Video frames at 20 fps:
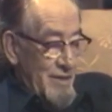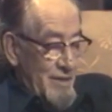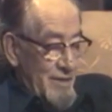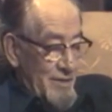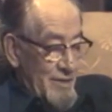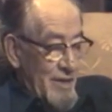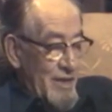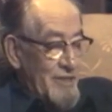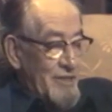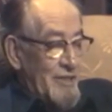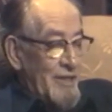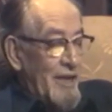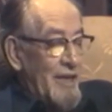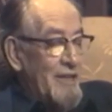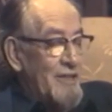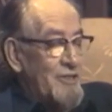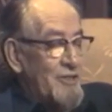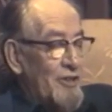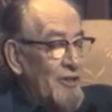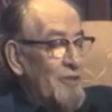
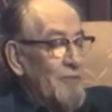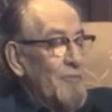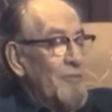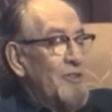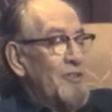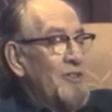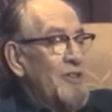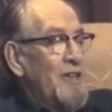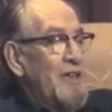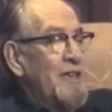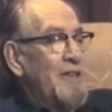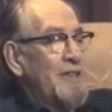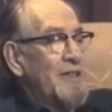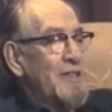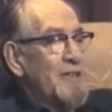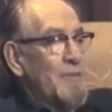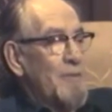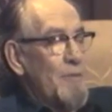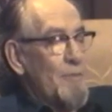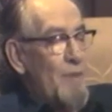designated certain machines
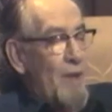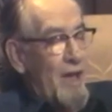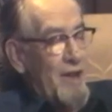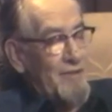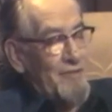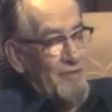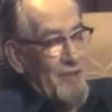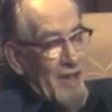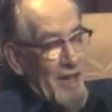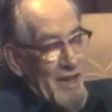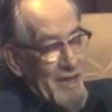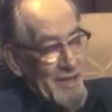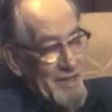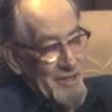to be modified